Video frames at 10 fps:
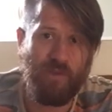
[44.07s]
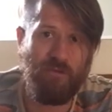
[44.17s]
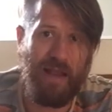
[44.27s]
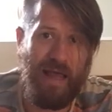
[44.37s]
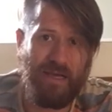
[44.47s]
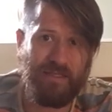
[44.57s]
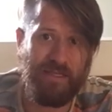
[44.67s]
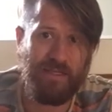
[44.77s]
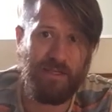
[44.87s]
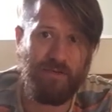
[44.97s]
relax
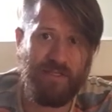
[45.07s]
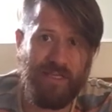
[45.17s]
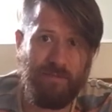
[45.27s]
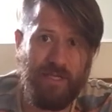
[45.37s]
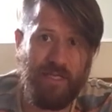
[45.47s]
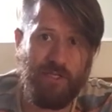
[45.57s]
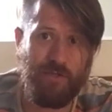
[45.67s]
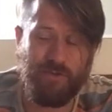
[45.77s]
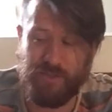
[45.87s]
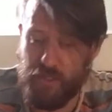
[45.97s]
into those deep
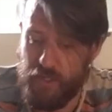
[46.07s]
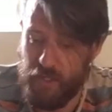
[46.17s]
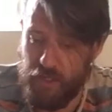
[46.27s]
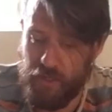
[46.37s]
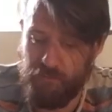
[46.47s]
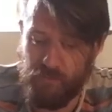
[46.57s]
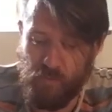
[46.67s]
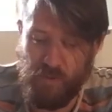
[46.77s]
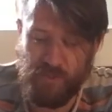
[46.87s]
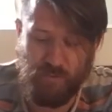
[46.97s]
tissues, um,
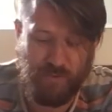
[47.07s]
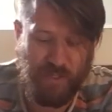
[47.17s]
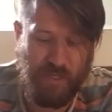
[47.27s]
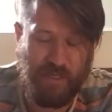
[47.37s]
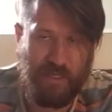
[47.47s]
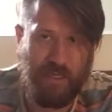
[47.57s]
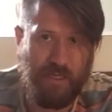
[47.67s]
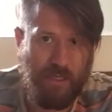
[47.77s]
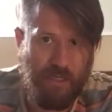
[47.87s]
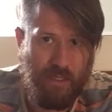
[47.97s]
which will certainly
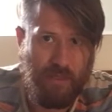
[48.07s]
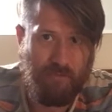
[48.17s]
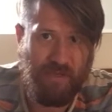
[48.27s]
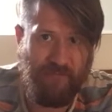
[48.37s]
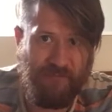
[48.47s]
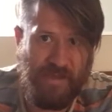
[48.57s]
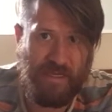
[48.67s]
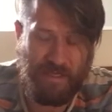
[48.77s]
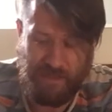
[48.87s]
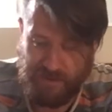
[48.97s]
be
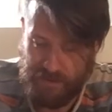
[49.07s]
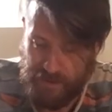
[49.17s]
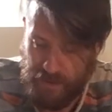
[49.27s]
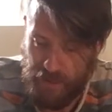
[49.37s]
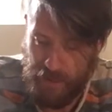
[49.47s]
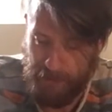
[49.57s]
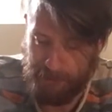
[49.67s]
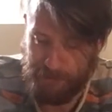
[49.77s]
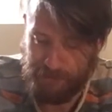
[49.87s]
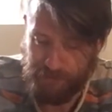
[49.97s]
feeling it.
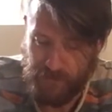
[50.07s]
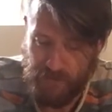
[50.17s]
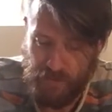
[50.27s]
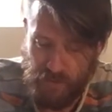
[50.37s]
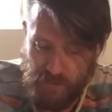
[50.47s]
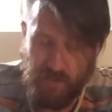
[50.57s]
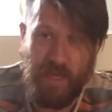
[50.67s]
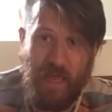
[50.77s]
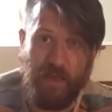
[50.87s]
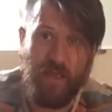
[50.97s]
Um, so
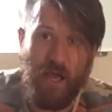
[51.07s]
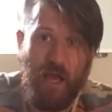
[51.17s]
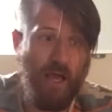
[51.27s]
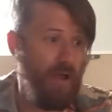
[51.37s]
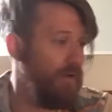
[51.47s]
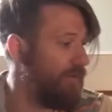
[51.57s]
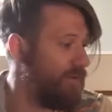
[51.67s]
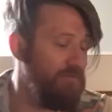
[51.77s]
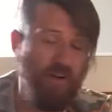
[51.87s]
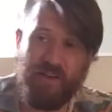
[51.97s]
yeah, uh,
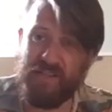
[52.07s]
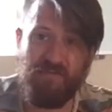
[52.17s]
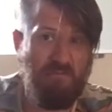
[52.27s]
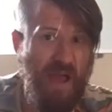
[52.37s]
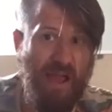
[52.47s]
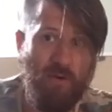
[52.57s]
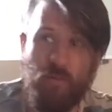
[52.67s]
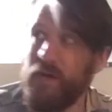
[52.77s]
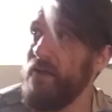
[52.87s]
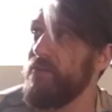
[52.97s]
find yourself a mat or
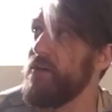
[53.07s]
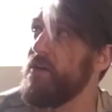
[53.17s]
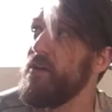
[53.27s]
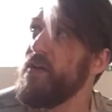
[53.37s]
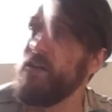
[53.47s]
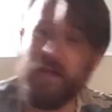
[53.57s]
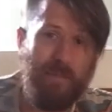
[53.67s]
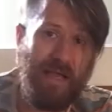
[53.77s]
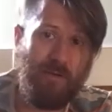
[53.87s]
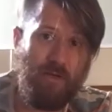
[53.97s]
whatever that
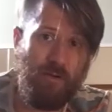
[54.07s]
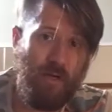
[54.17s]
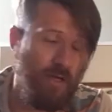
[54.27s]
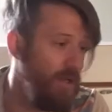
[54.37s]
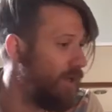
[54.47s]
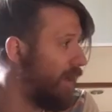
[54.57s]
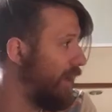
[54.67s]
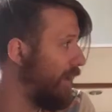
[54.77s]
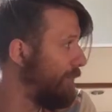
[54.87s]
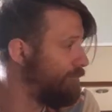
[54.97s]
maybe you
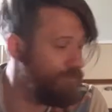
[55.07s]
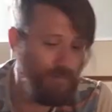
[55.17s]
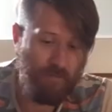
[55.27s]
um,